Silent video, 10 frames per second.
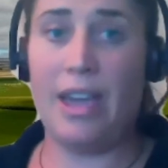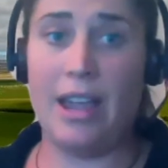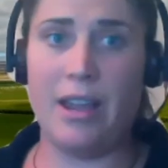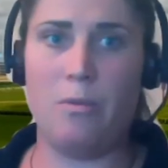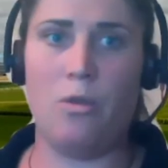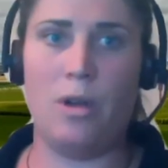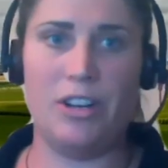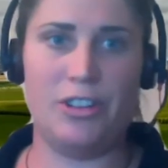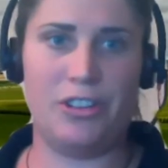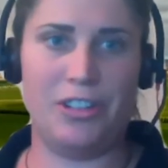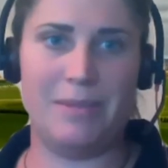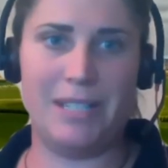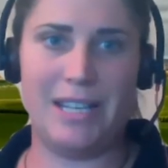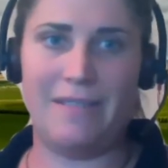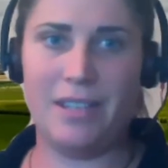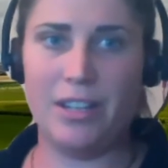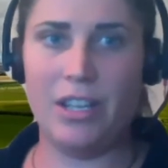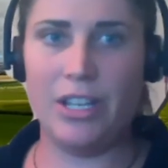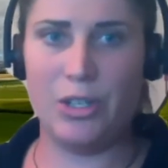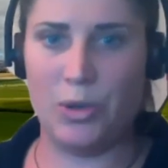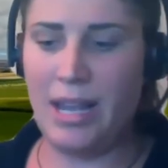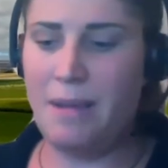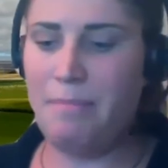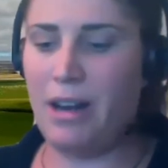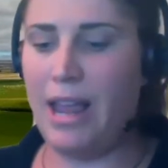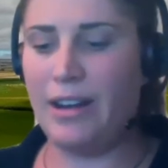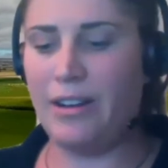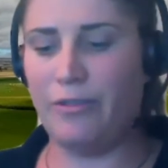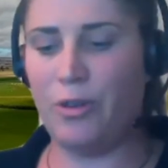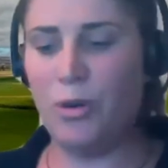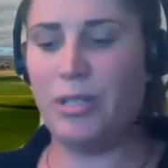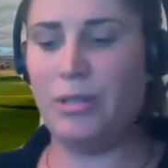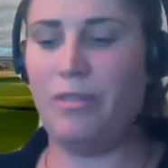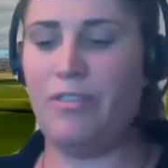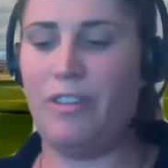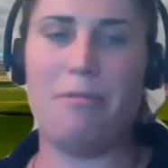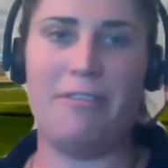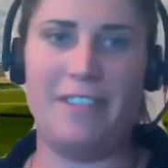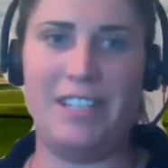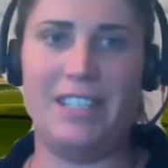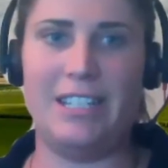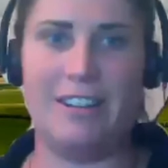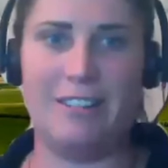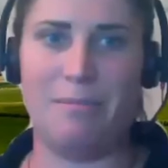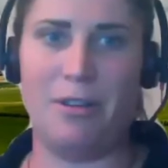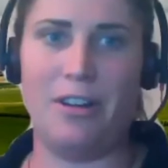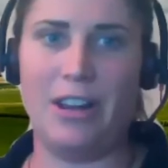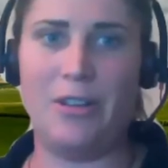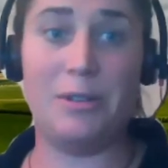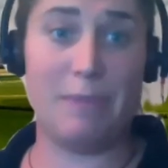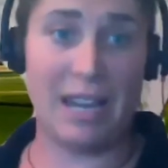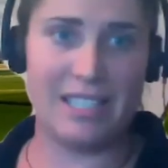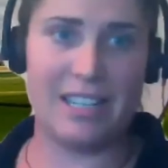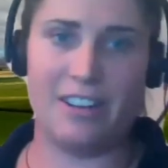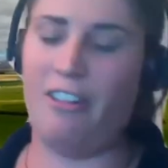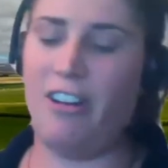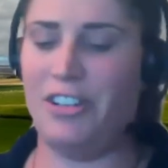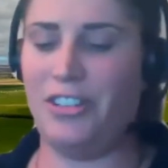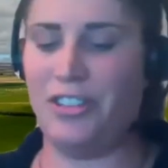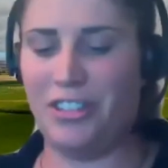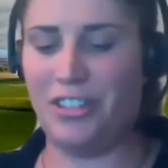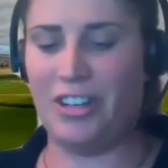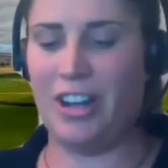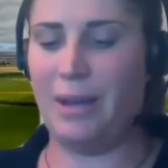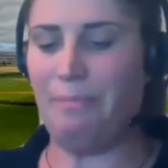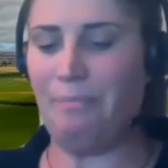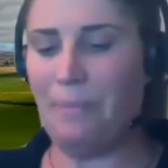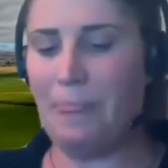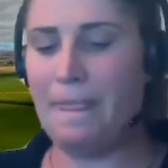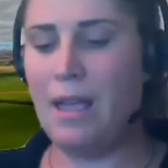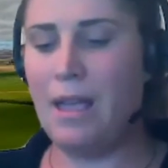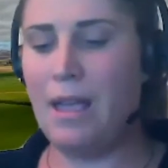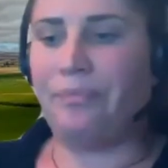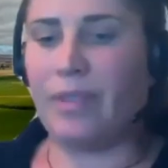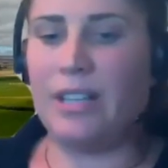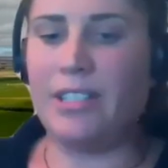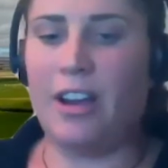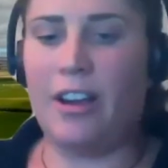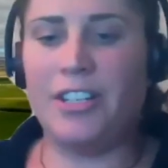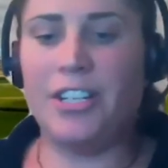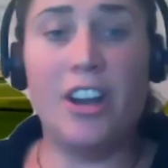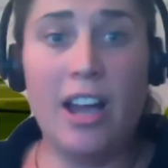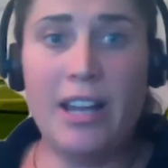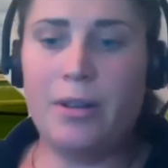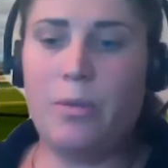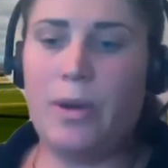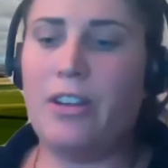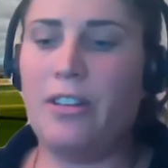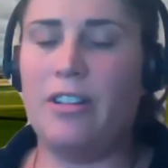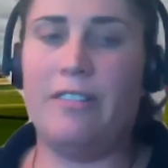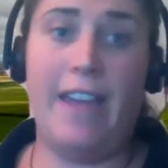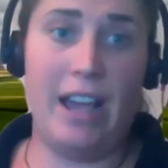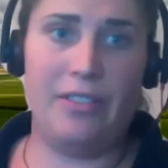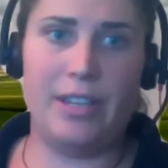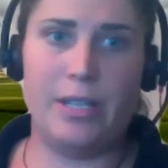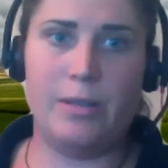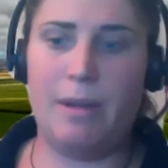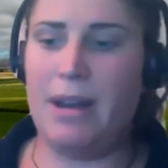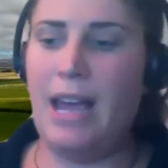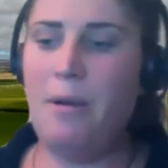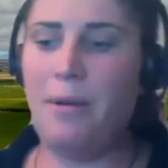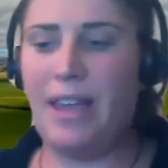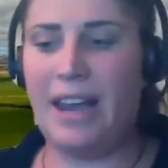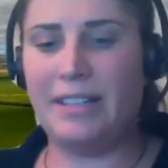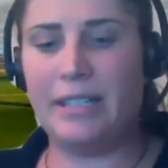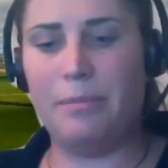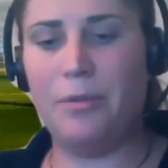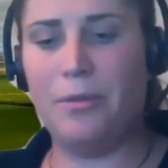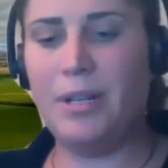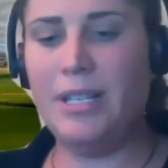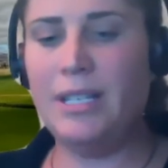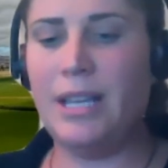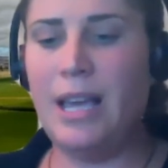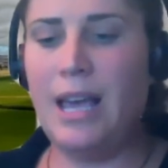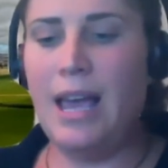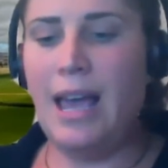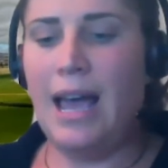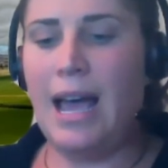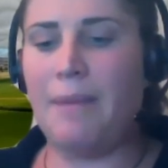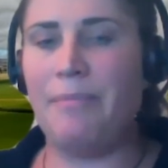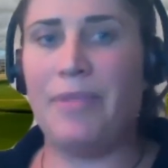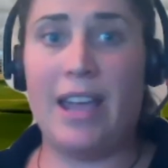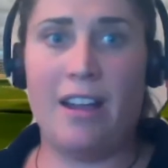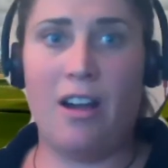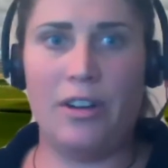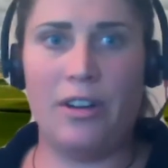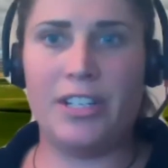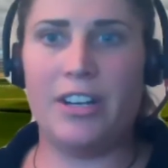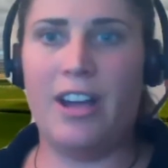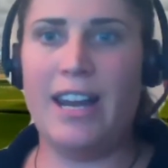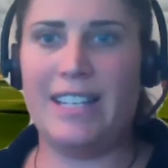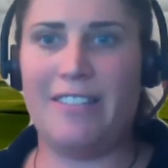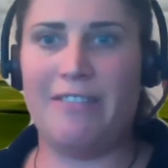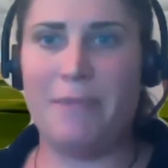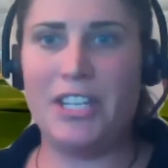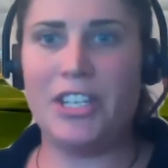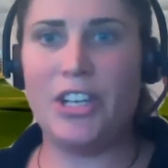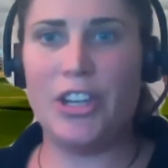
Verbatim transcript: They will introduce themselves shortly, and of course we've got Professor Derrick Moot, who's based in Christchurch tonight. So tonight we couldn't have held this webinar without our supporters. They are on tonight, as I've mentioned.